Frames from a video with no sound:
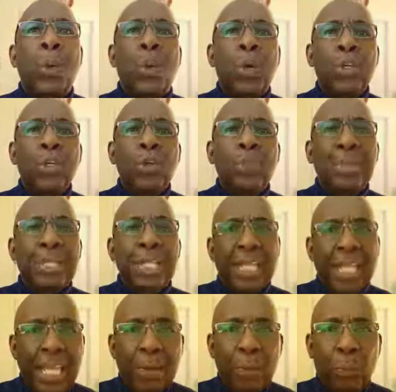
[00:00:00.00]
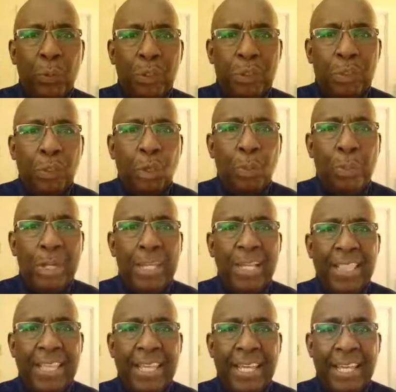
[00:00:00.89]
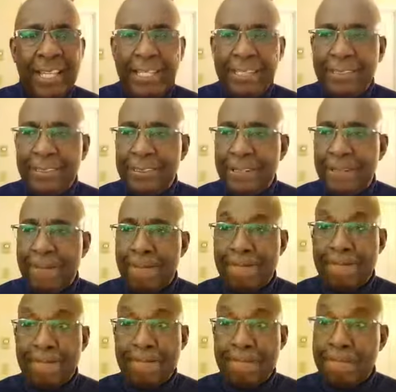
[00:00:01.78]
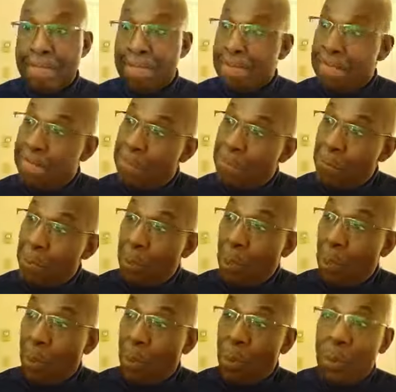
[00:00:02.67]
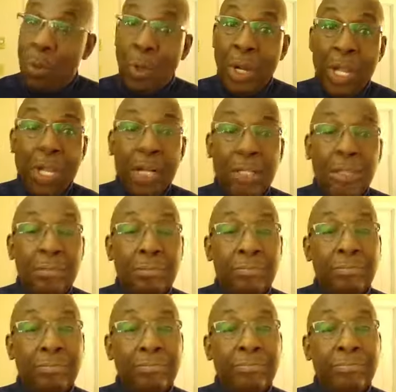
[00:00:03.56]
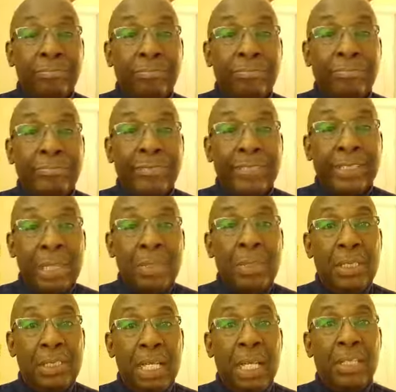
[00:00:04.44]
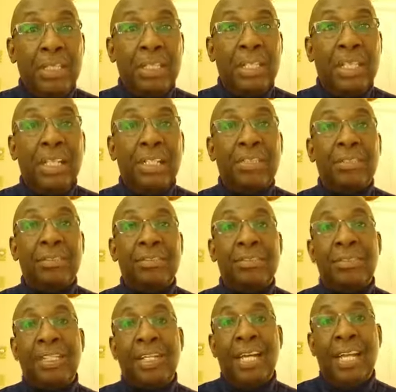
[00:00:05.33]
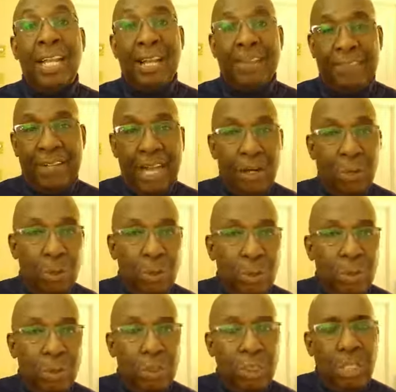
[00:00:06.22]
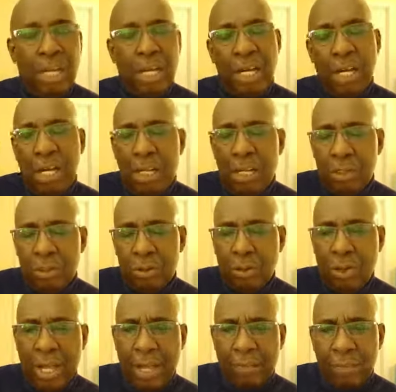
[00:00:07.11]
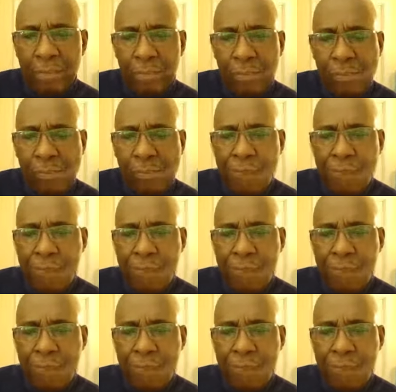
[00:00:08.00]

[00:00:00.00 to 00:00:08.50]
when you've been hit with so many things? Well, let me tell you this, and I've got a road to uh, travel.